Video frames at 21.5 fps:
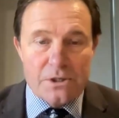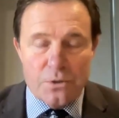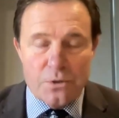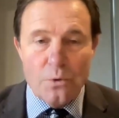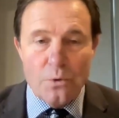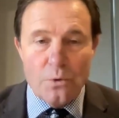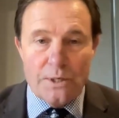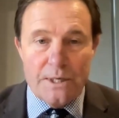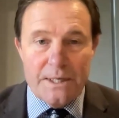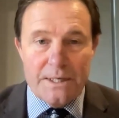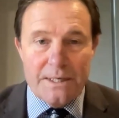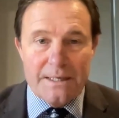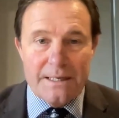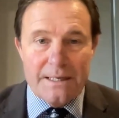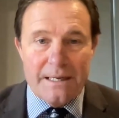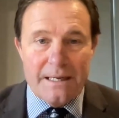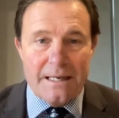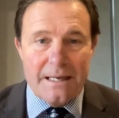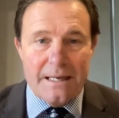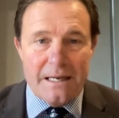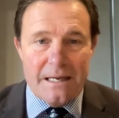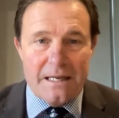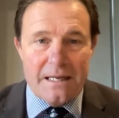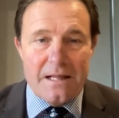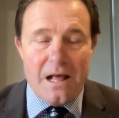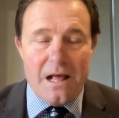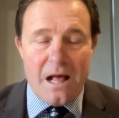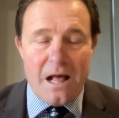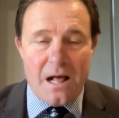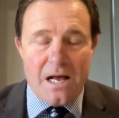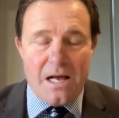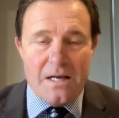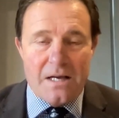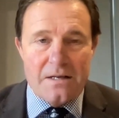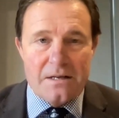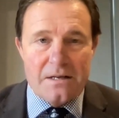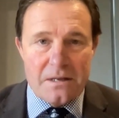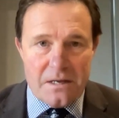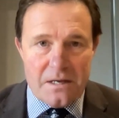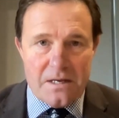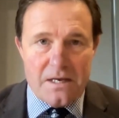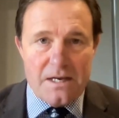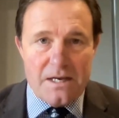talking
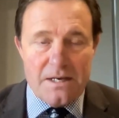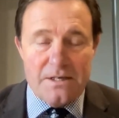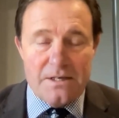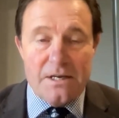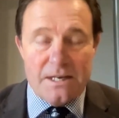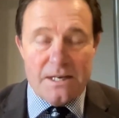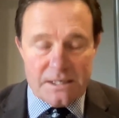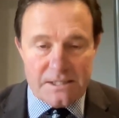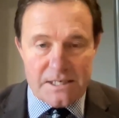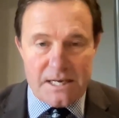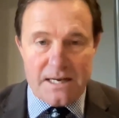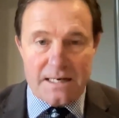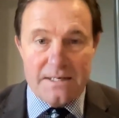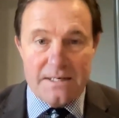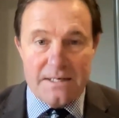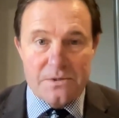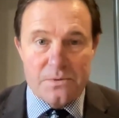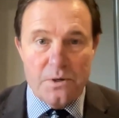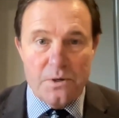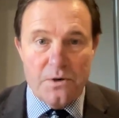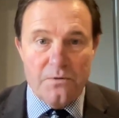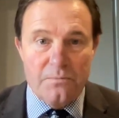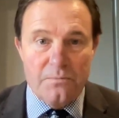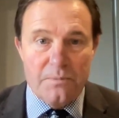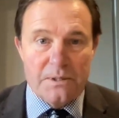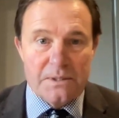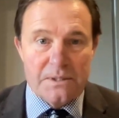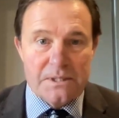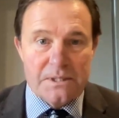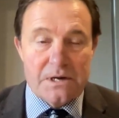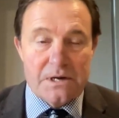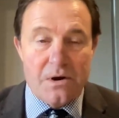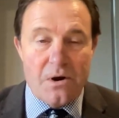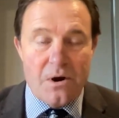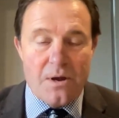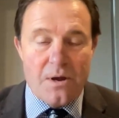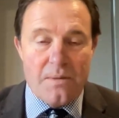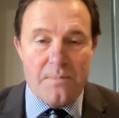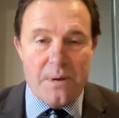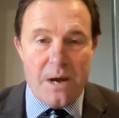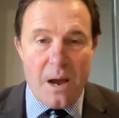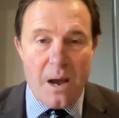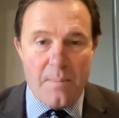in exactly 12 months'
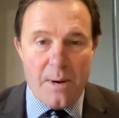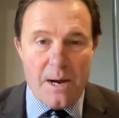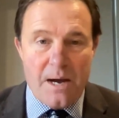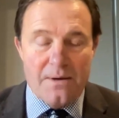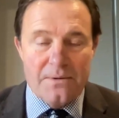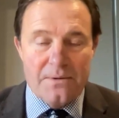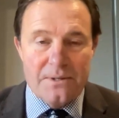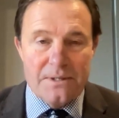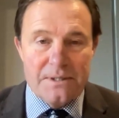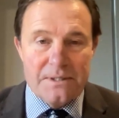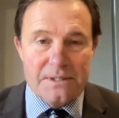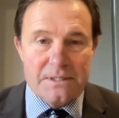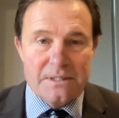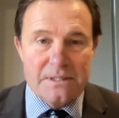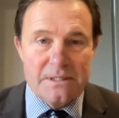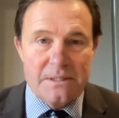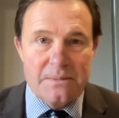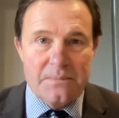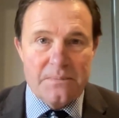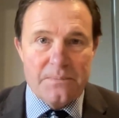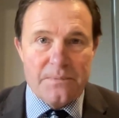time about this,